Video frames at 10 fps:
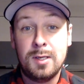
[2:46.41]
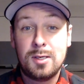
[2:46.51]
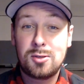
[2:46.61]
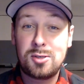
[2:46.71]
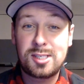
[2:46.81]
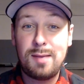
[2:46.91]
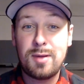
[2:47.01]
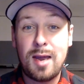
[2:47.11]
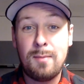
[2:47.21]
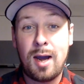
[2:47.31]
So just keep
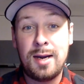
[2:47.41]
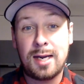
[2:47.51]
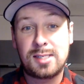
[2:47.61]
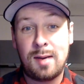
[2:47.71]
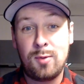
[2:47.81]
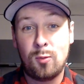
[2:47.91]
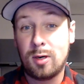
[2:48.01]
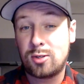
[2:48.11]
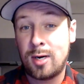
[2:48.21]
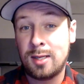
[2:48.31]
that in mind next time you want
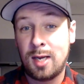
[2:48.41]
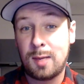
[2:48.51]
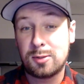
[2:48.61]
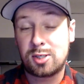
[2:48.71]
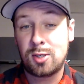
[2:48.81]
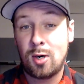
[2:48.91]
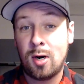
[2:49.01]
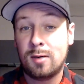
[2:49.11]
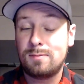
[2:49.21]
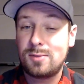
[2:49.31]
to try and light up a
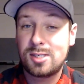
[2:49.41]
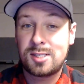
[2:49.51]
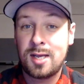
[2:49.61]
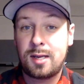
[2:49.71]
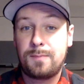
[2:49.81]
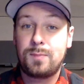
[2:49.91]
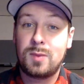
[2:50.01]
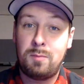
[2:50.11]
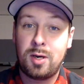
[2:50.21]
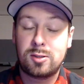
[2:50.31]
cigar. Just think,
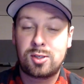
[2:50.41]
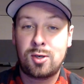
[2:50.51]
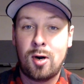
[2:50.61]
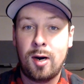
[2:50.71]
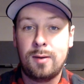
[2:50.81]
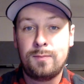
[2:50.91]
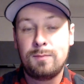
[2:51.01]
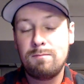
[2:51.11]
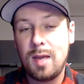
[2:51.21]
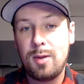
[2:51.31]
bigger cigar,
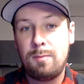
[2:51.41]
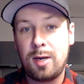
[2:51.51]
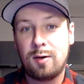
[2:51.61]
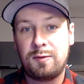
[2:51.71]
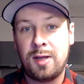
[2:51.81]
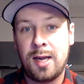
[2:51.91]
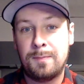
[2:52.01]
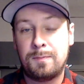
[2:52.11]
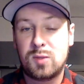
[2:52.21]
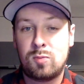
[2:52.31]
maybe a bigger
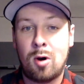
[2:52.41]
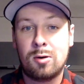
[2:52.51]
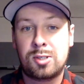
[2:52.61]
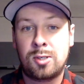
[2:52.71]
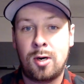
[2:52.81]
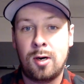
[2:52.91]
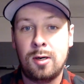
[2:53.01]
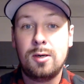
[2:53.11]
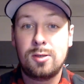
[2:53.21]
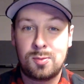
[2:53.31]
flame. Smaller cigar,
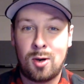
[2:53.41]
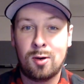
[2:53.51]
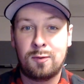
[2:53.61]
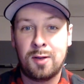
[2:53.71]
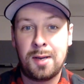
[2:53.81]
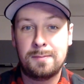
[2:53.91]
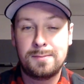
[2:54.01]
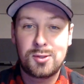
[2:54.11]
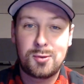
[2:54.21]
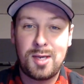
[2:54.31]
smaller flame.
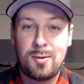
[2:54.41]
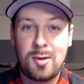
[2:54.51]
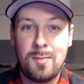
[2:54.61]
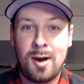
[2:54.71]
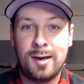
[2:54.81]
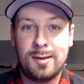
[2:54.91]
So keep it in mind.